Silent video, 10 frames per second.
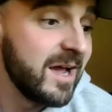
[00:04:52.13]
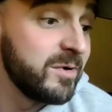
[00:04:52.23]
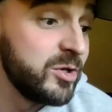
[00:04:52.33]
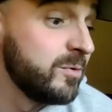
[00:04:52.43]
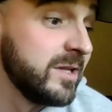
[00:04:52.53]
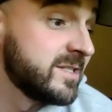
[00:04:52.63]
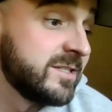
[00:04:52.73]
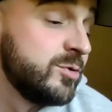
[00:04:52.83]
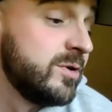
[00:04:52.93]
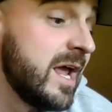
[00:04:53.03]
I mean,
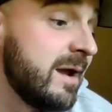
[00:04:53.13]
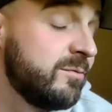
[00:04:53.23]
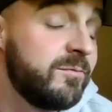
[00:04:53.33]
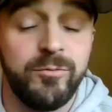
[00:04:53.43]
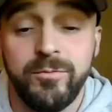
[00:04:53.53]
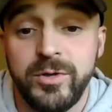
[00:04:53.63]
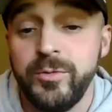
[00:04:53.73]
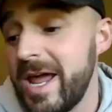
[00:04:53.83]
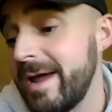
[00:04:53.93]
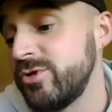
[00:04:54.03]

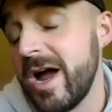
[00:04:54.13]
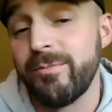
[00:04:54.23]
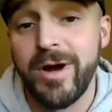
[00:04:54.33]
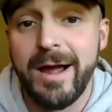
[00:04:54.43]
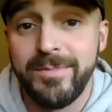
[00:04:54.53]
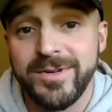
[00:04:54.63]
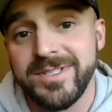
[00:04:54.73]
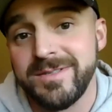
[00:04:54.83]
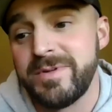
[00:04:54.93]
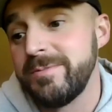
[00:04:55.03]
you name drop
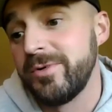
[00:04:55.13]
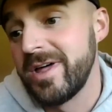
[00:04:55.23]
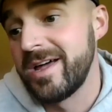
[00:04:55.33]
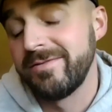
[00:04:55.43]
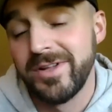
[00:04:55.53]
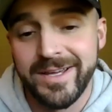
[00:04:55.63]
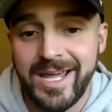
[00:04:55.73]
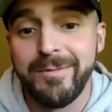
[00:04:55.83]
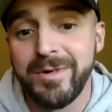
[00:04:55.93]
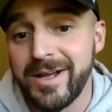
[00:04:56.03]
rappers as people that have like
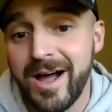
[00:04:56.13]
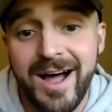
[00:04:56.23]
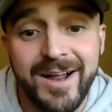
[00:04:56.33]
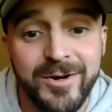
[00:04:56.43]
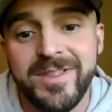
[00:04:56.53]
came and gone,